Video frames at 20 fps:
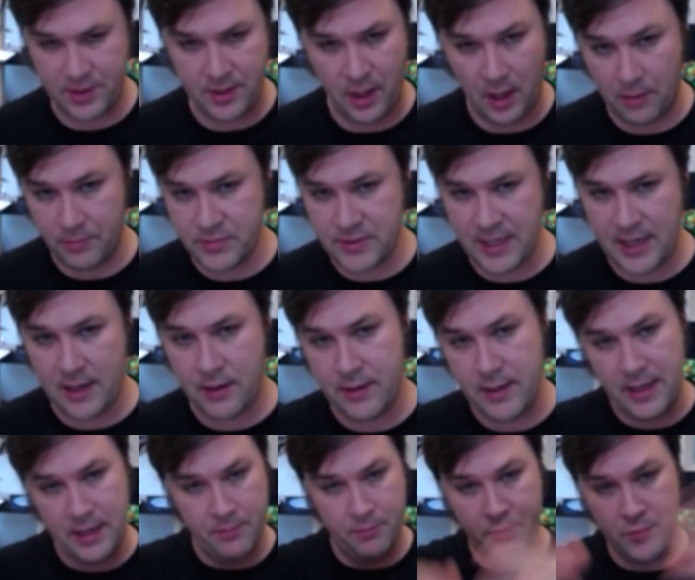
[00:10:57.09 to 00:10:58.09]
comes
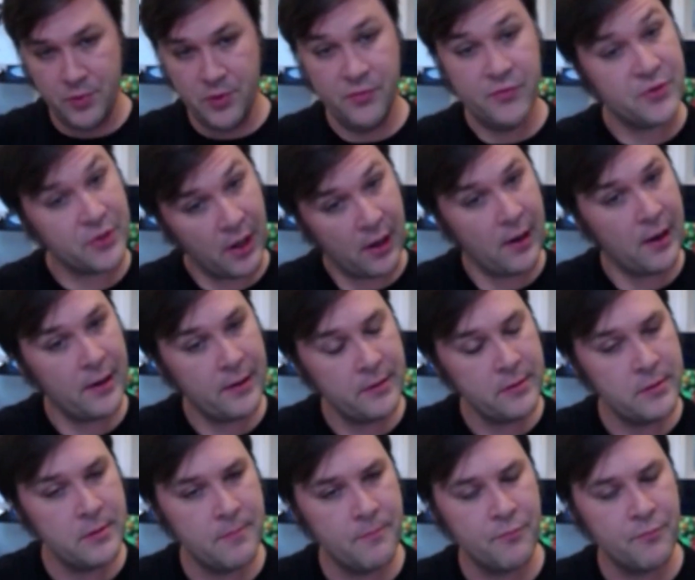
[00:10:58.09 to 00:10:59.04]
out and moves on.